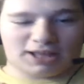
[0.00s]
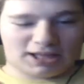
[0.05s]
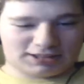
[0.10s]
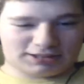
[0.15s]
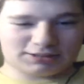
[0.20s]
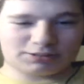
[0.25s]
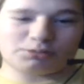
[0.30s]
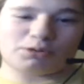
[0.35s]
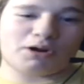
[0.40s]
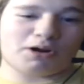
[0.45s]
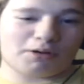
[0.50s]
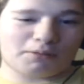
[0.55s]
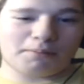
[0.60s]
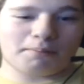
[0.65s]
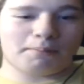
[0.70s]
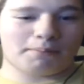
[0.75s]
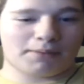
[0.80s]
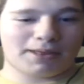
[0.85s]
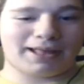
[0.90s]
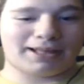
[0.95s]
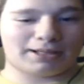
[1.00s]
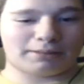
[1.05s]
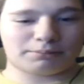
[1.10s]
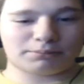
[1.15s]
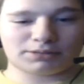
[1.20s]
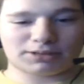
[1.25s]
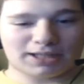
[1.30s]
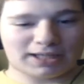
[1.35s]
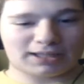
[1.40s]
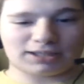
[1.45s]
That's what I'll end
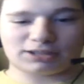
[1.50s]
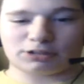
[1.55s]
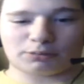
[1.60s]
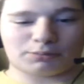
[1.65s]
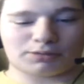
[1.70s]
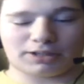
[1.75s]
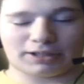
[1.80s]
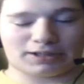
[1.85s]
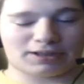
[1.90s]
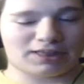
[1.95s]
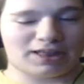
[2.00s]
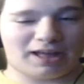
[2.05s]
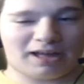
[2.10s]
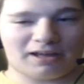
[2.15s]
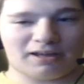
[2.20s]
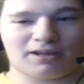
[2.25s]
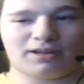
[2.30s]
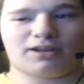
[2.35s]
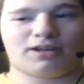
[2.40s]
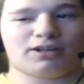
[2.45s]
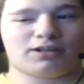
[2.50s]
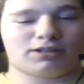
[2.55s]
up saying, something like that.